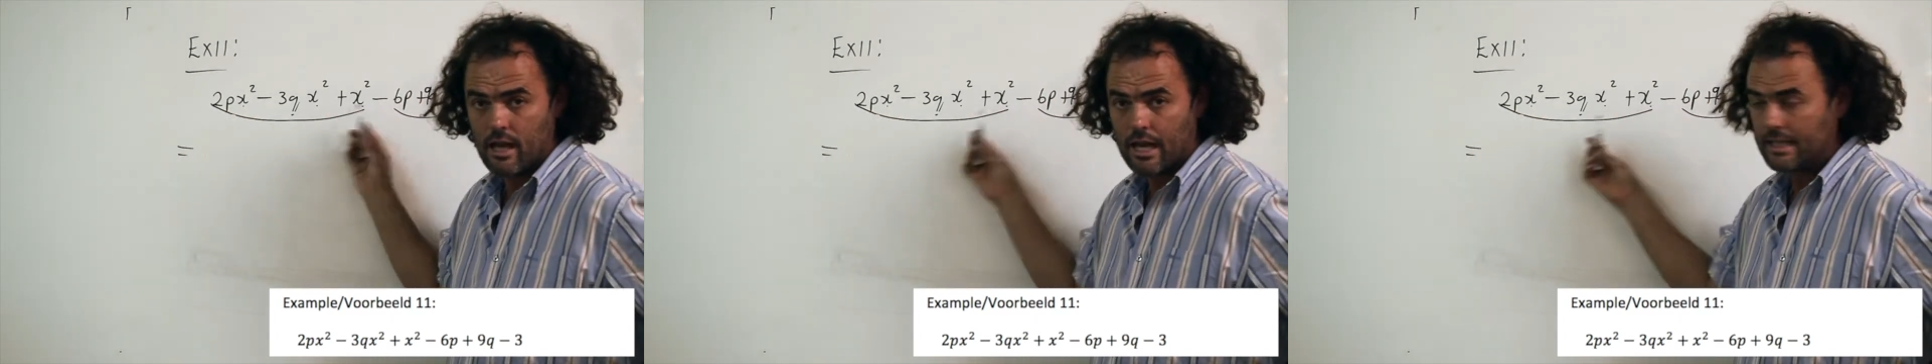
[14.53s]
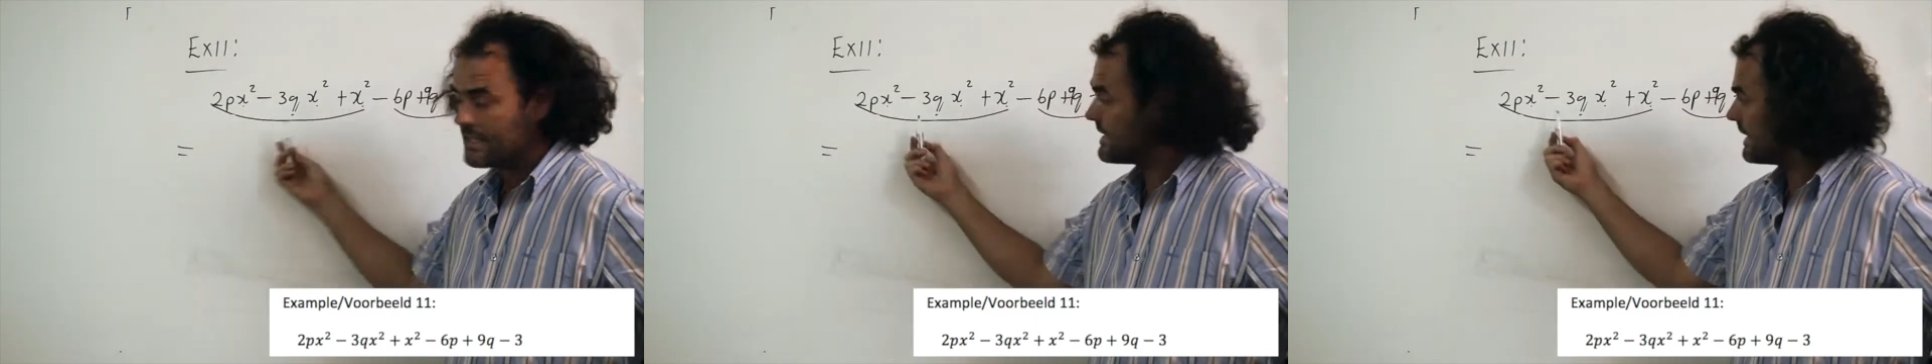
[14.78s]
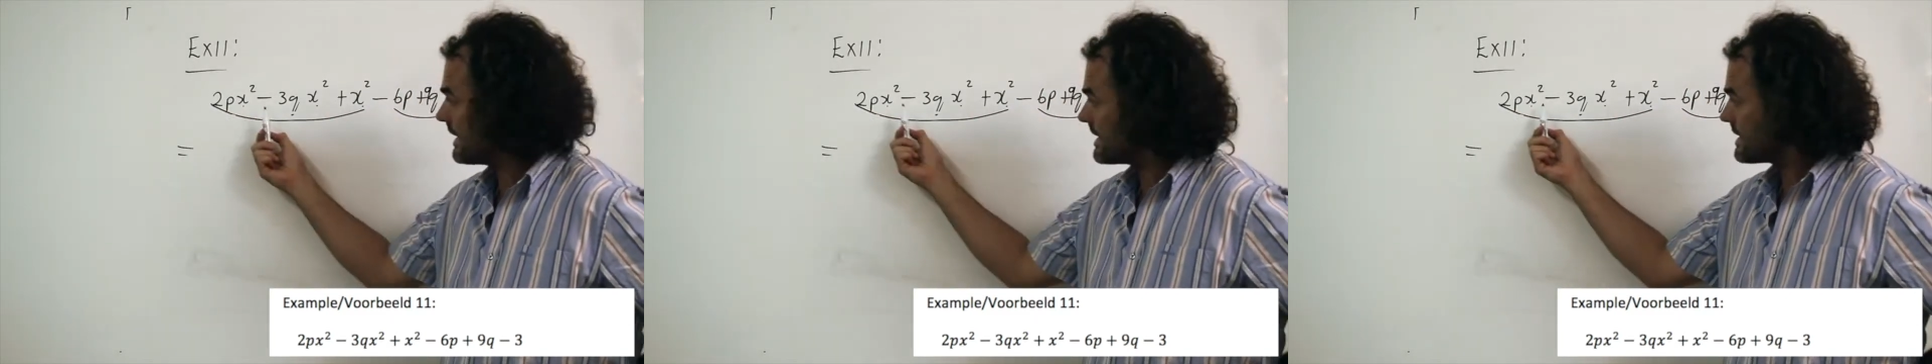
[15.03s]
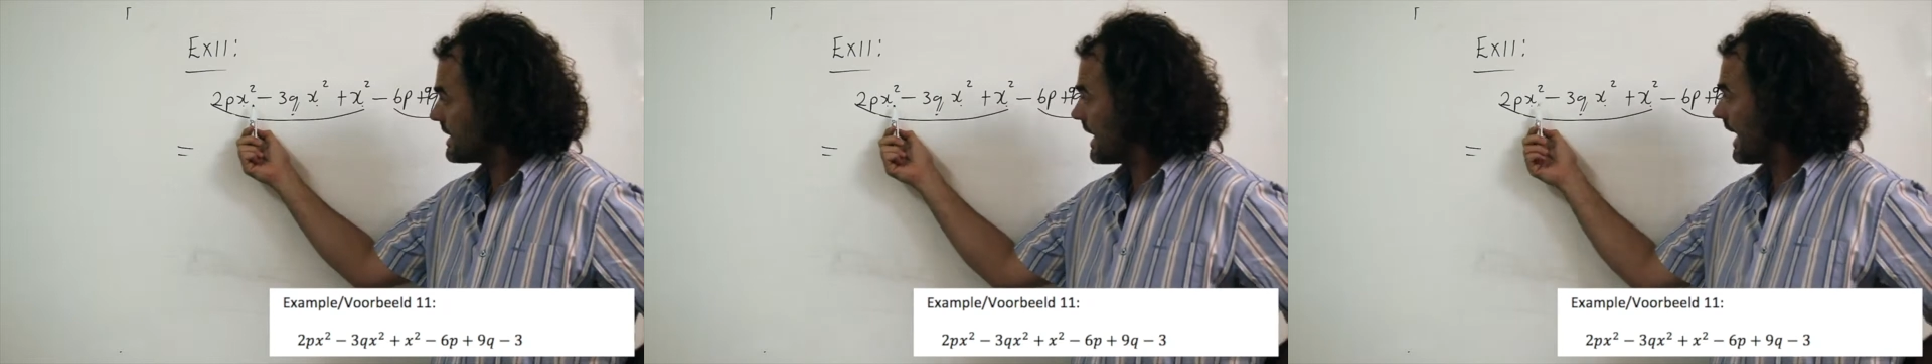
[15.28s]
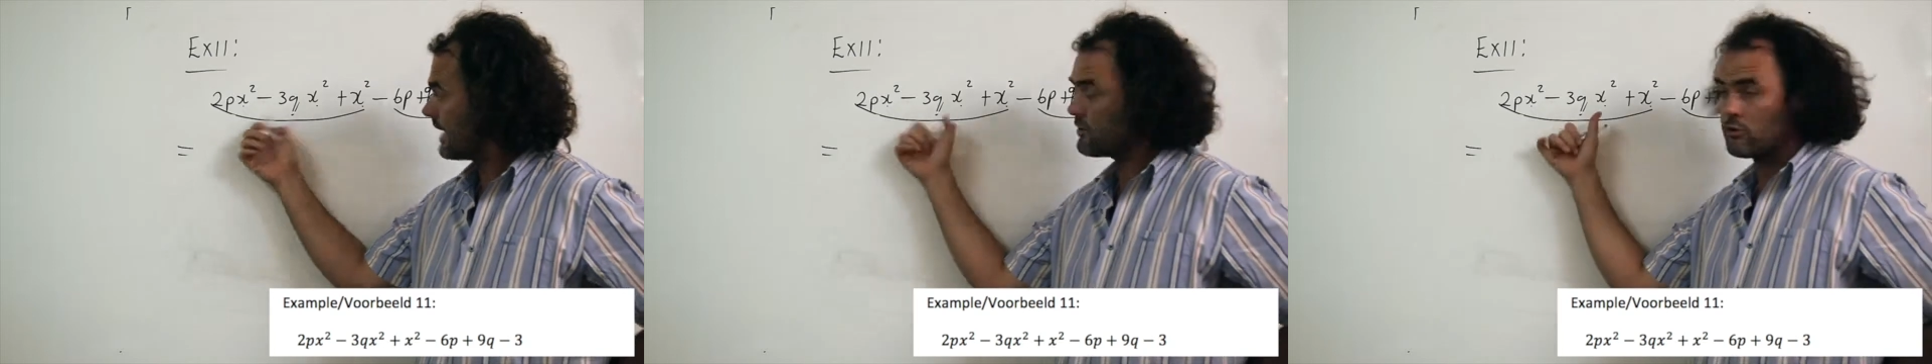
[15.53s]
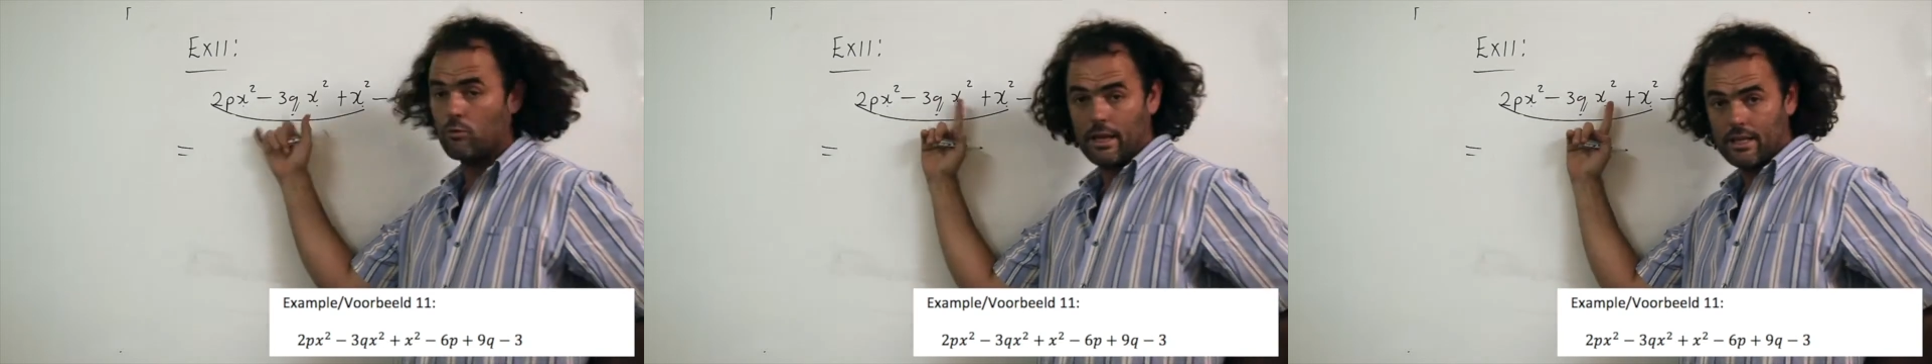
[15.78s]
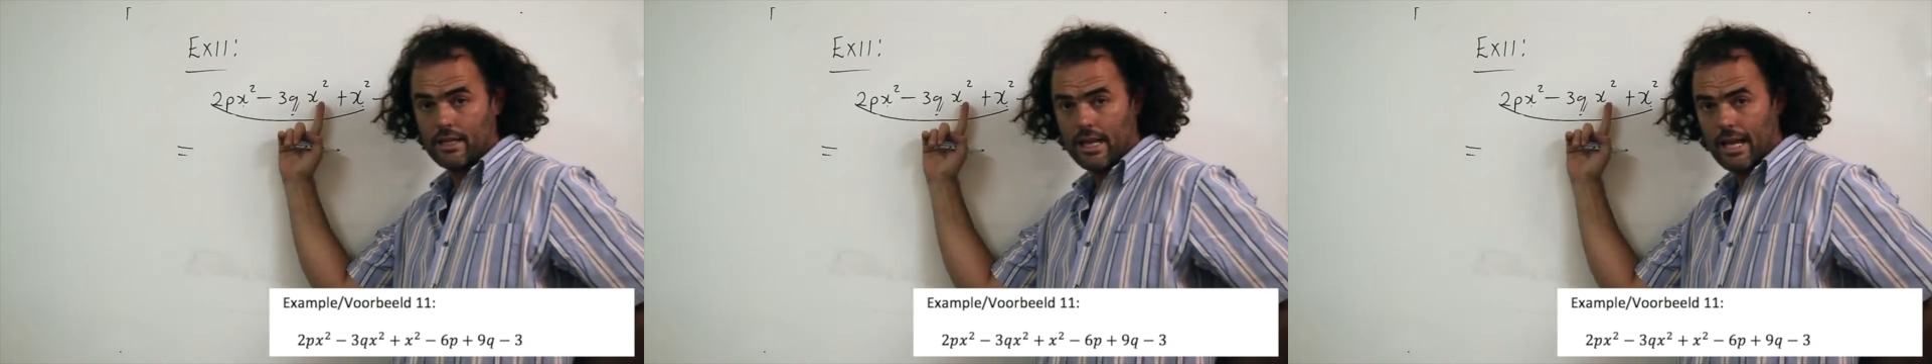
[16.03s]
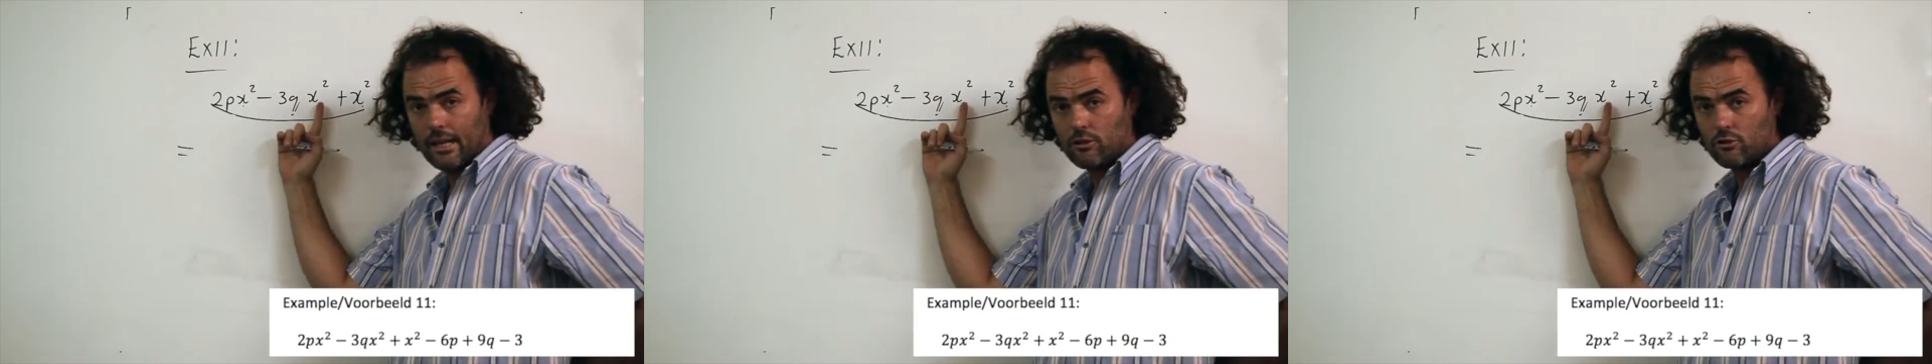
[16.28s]
I can see there's an x squared and
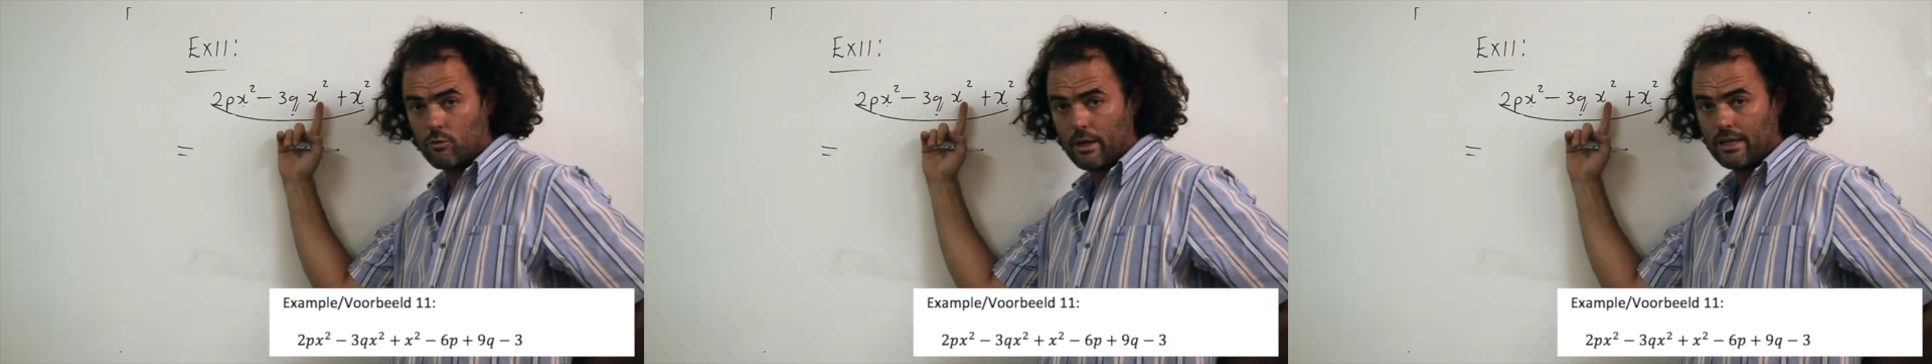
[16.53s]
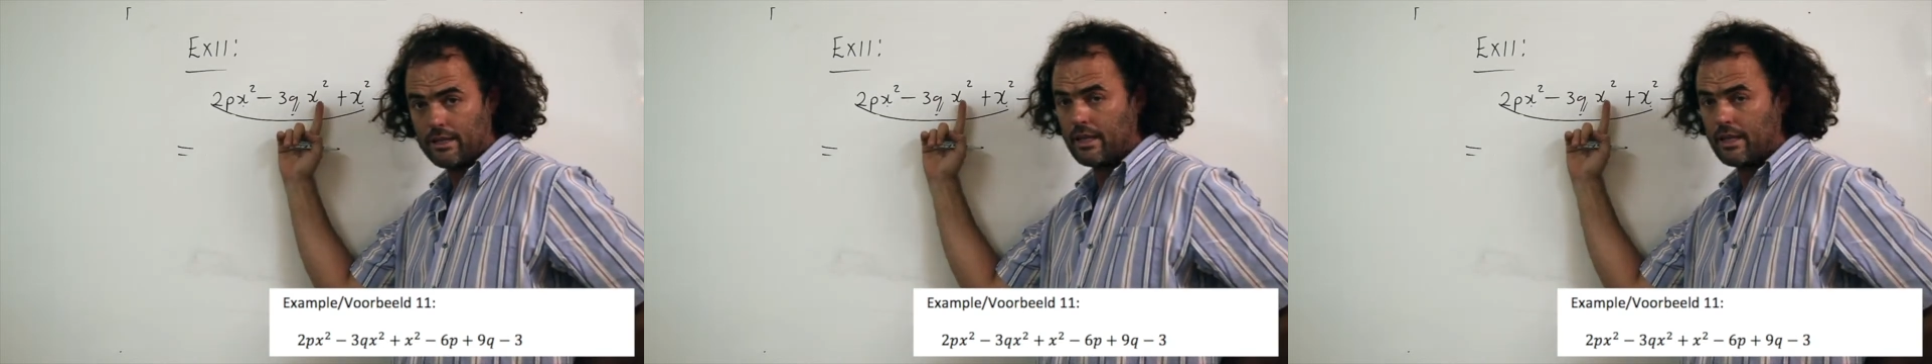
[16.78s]
an x squared